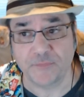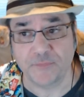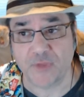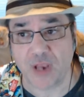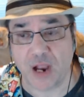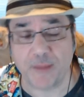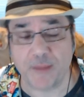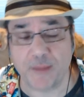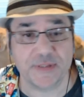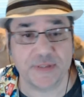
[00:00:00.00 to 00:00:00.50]

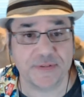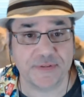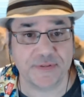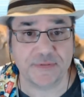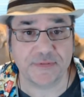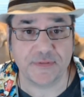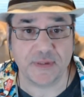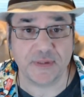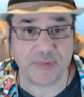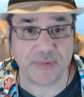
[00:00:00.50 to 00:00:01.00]
comments
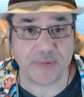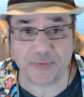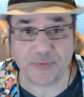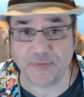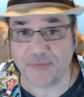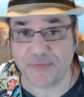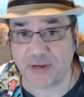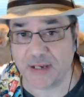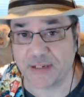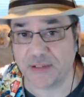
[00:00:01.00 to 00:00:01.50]
that people
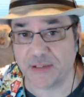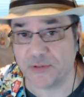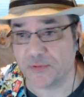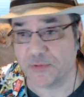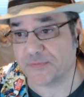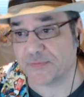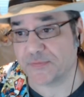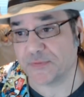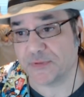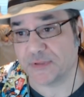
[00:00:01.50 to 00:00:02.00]
find it
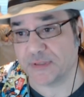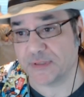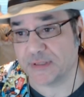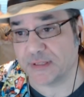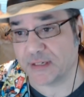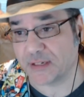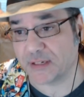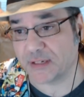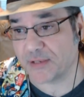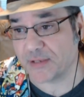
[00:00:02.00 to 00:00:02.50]
useful,
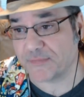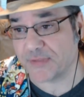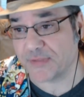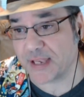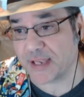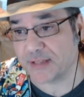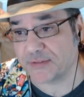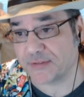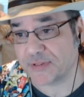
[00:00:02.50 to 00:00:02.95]
and I love that.